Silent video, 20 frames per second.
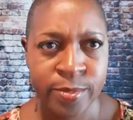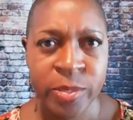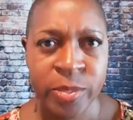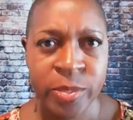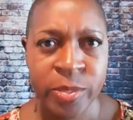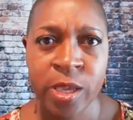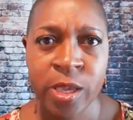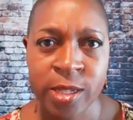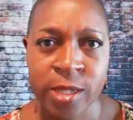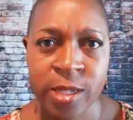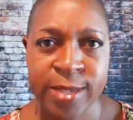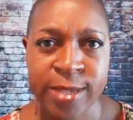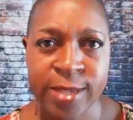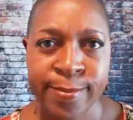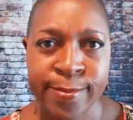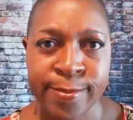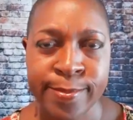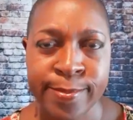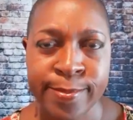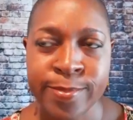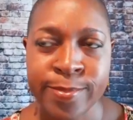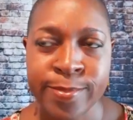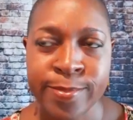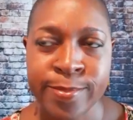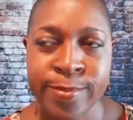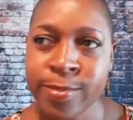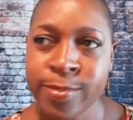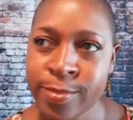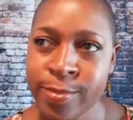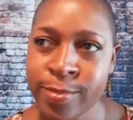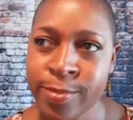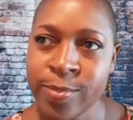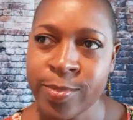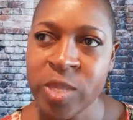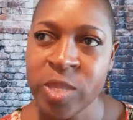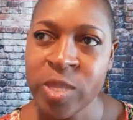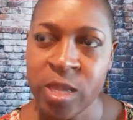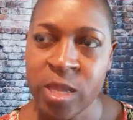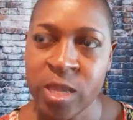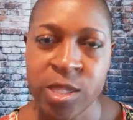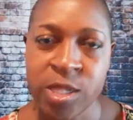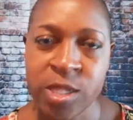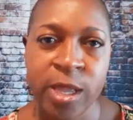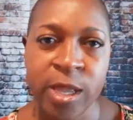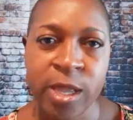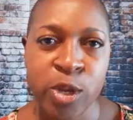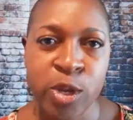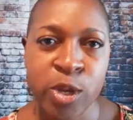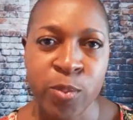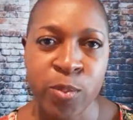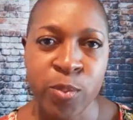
Yes. Yes, they do.